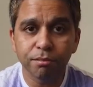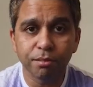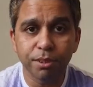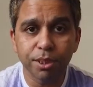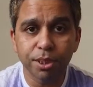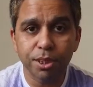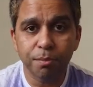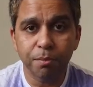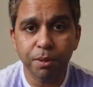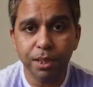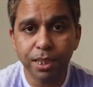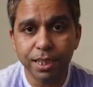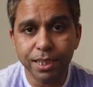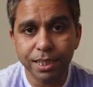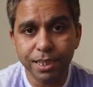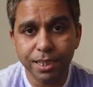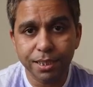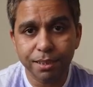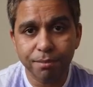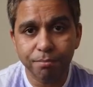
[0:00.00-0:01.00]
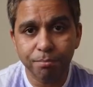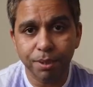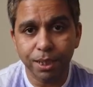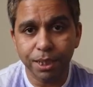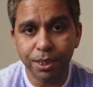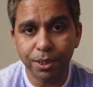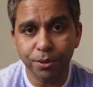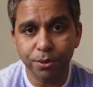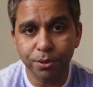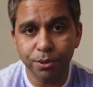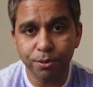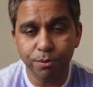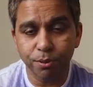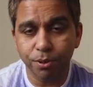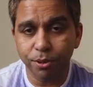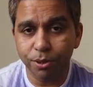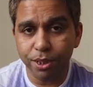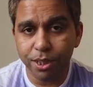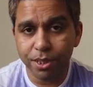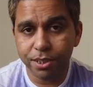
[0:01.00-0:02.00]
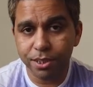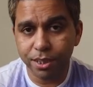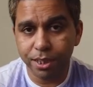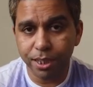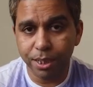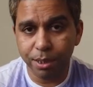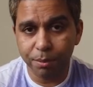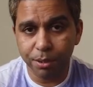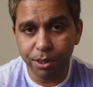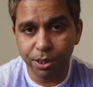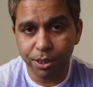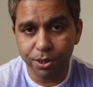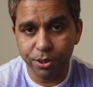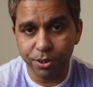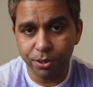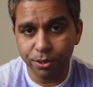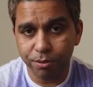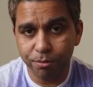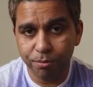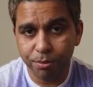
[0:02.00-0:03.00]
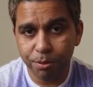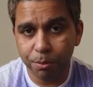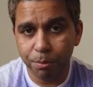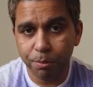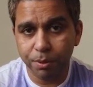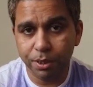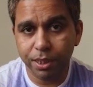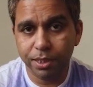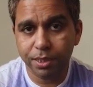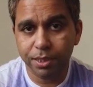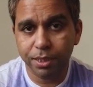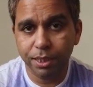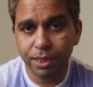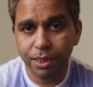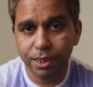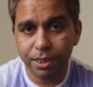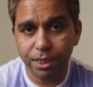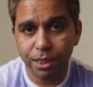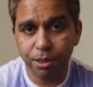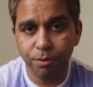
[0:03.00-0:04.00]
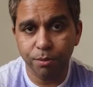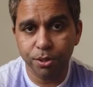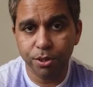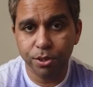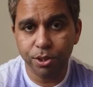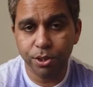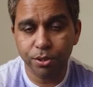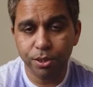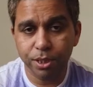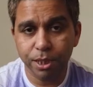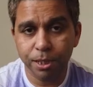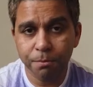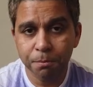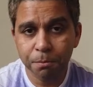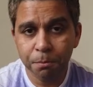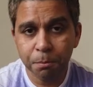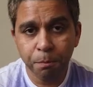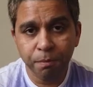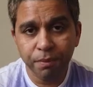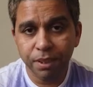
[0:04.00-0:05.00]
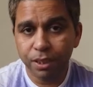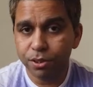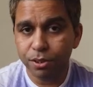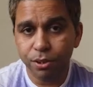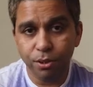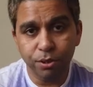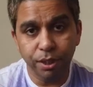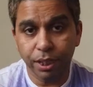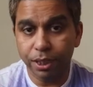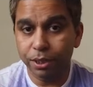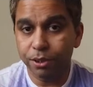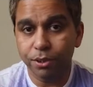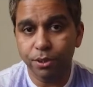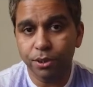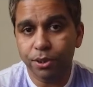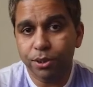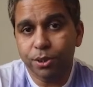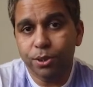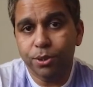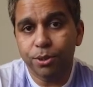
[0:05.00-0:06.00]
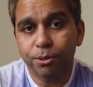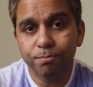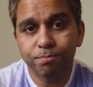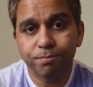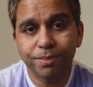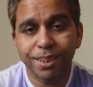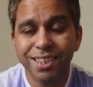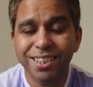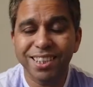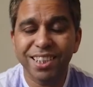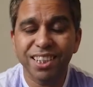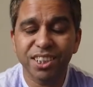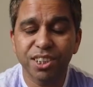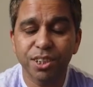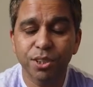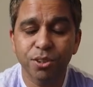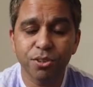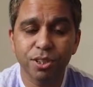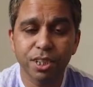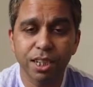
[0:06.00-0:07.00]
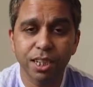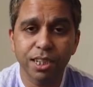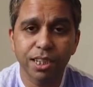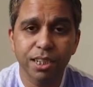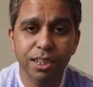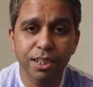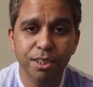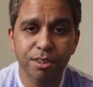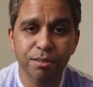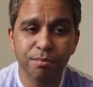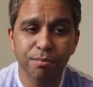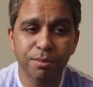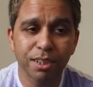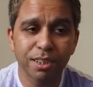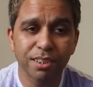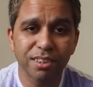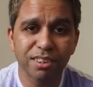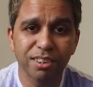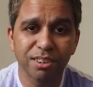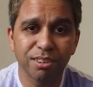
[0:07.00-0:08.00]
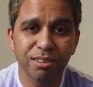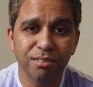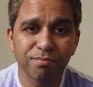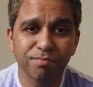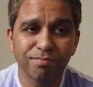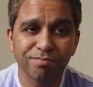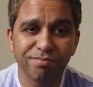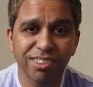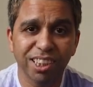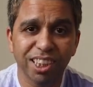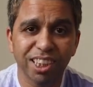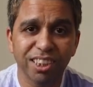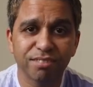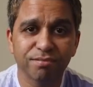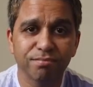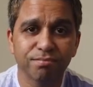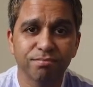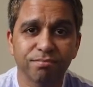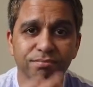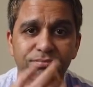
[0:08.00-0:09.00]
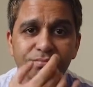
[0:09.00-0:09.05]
which means bad news for yesterday because you know remember yesterday yesterday was tuesday so i could not go dancing tuesday kizomba so yeah